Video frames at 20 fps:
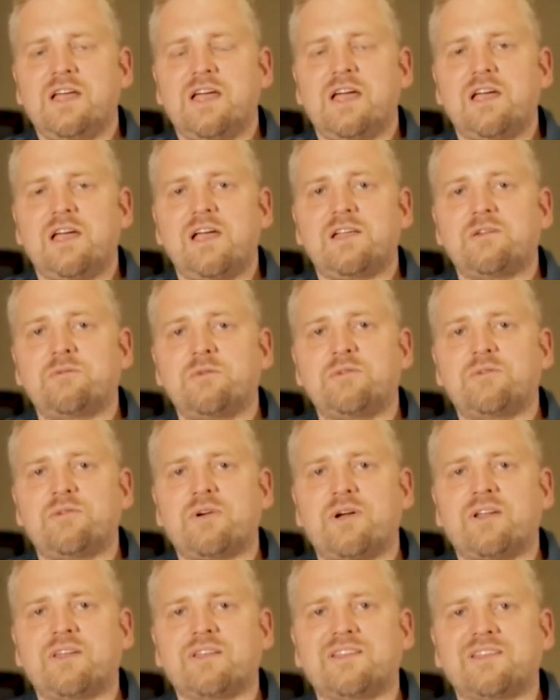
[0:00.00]
And we
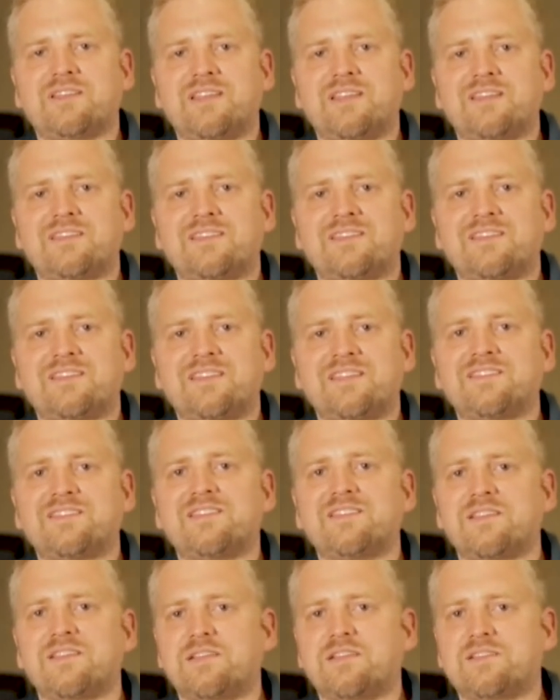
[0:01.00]
felt that this
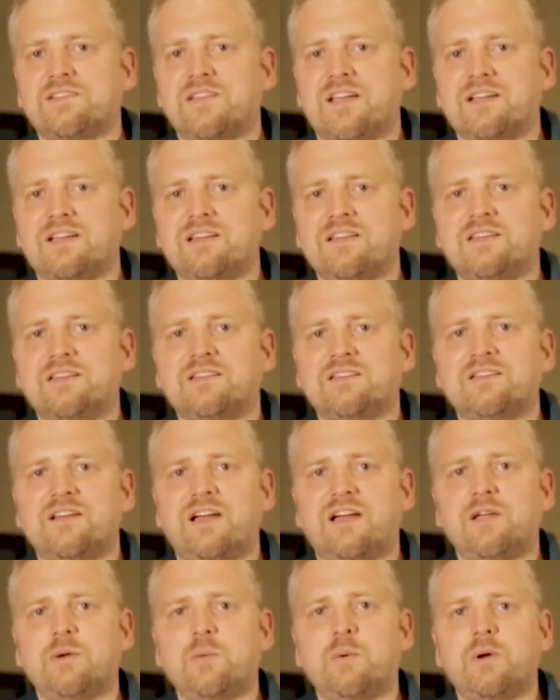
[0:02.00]
is exactly the
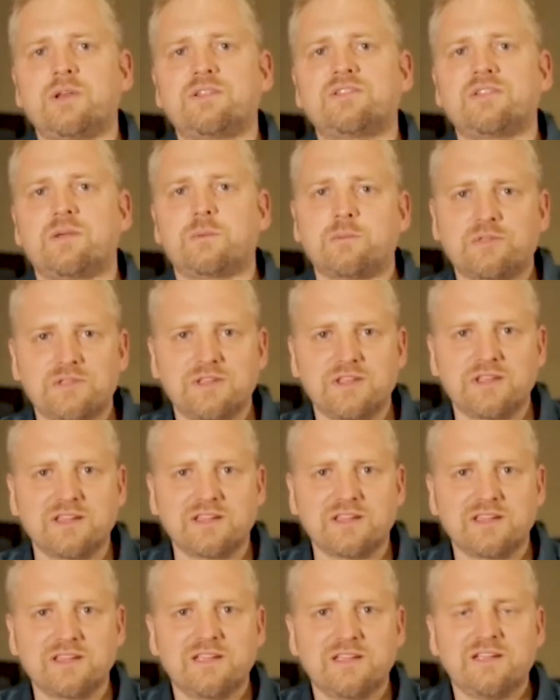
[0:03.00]
time when
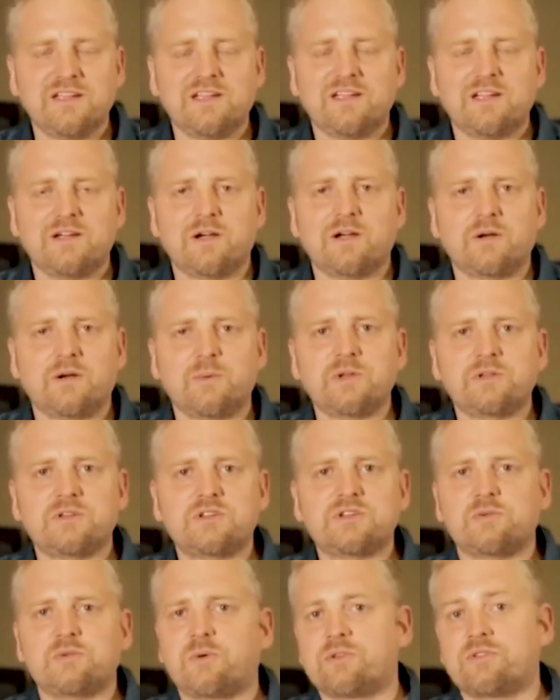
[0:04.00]
something
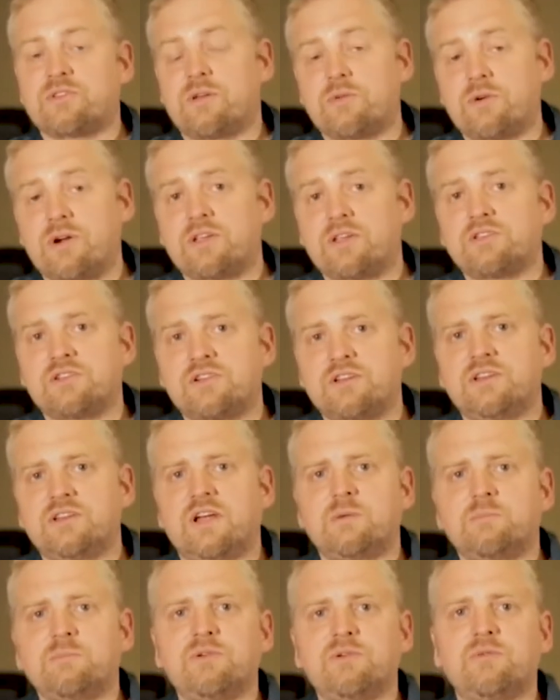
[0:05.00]
which was never actually
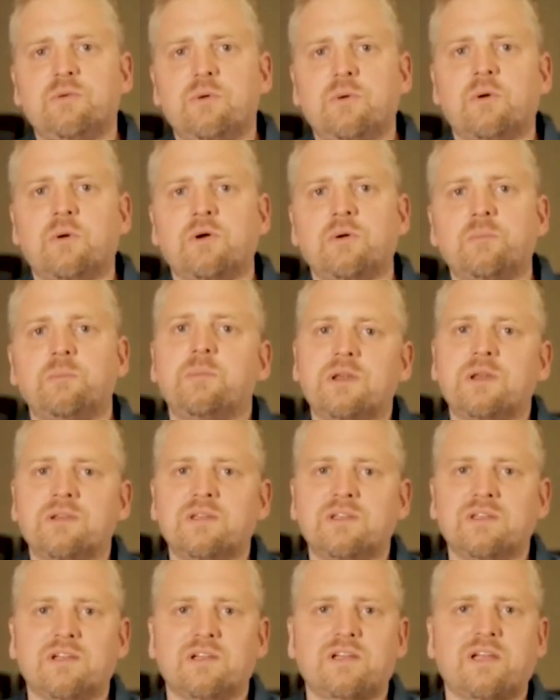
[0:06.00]
done before,
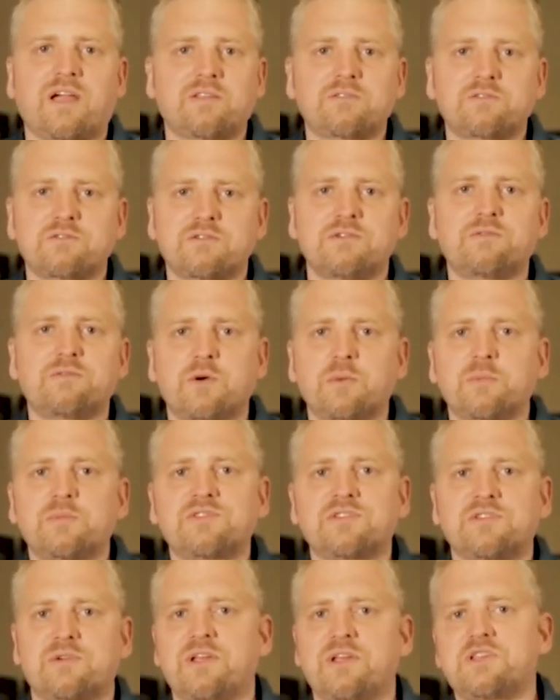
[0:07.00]
building a country from
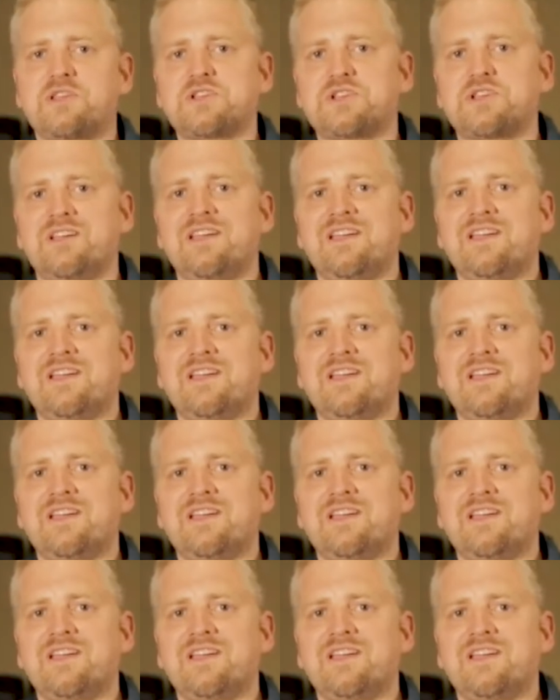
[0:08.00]
scratch